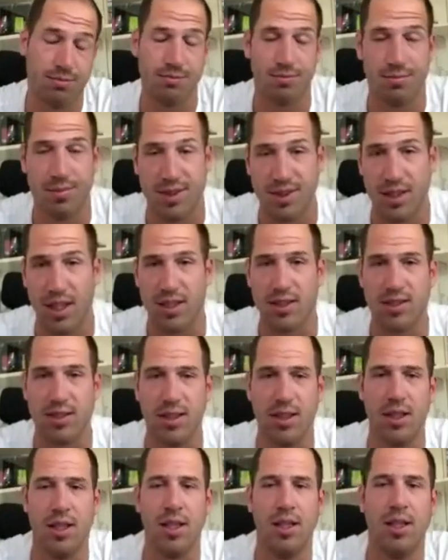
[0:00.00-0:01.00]

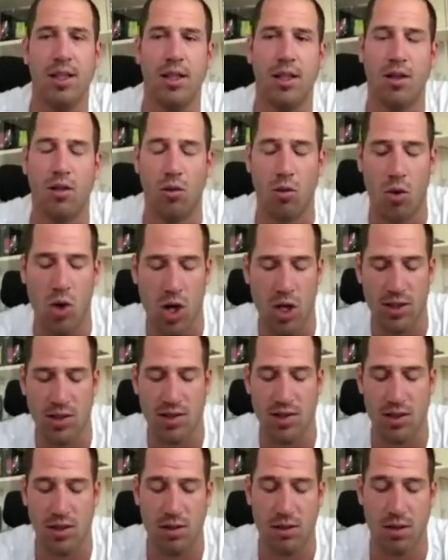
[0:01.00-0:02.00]
succeeded
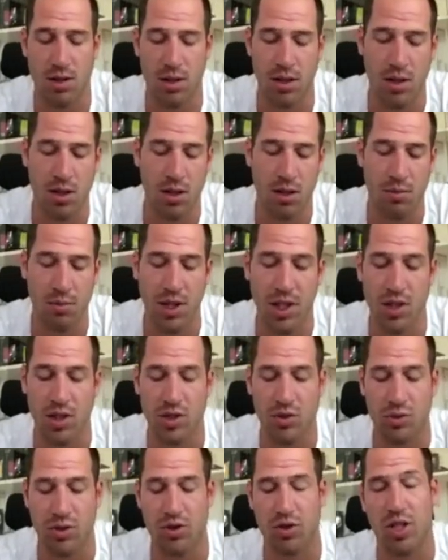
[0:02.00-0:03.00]
was
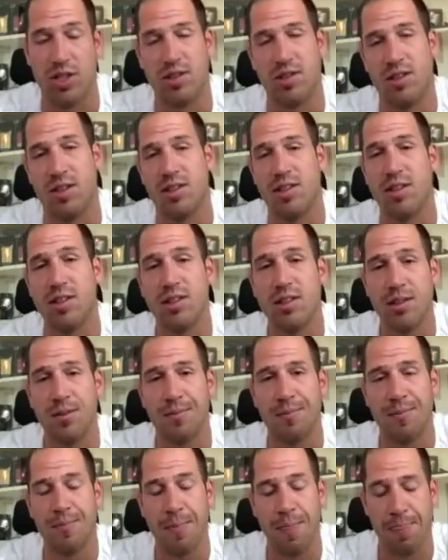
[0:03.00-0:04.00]
because we trusted the system,
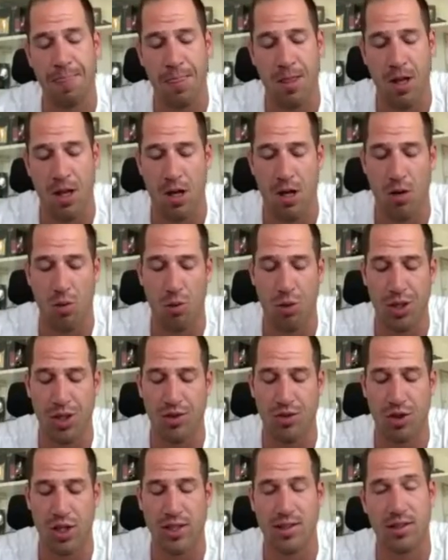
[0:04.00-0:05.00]
we
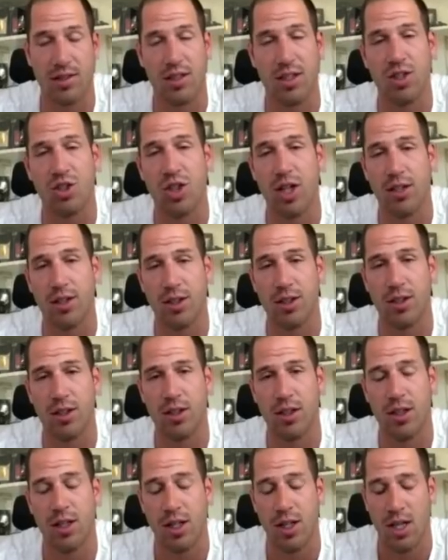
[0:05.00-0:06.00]
trusted each other,
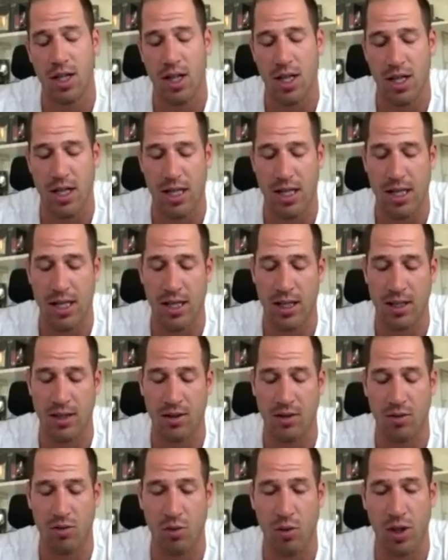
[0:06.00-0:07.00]

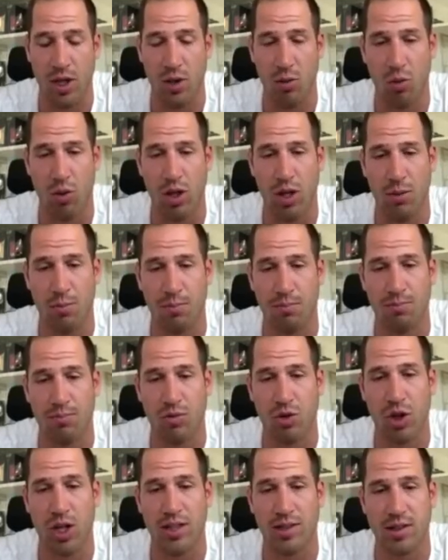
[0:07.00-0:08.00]
and we really
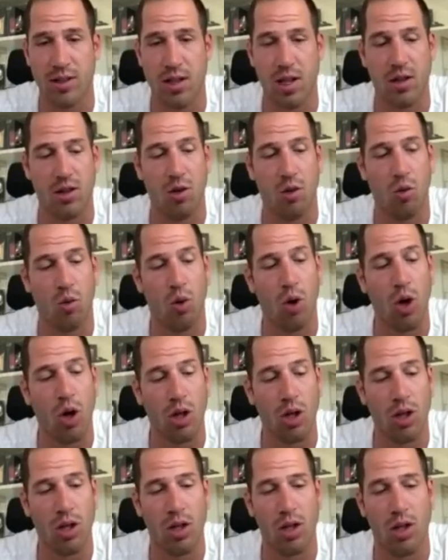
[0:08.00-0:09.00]
trust the
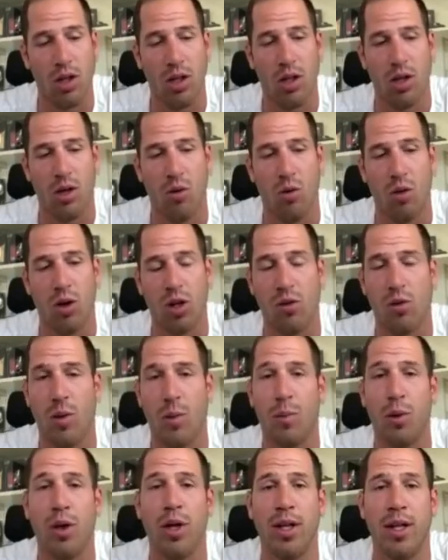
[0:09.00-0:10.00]
work what we
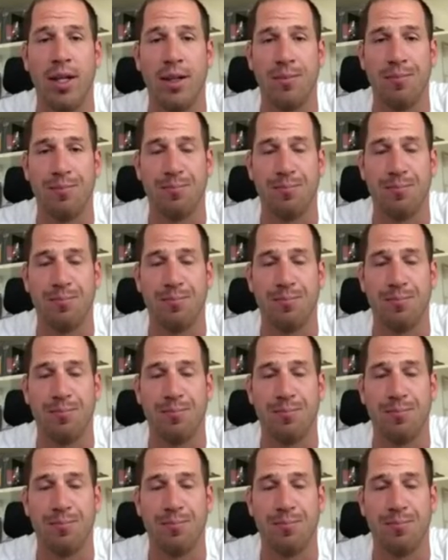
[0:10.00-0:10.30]
put it in.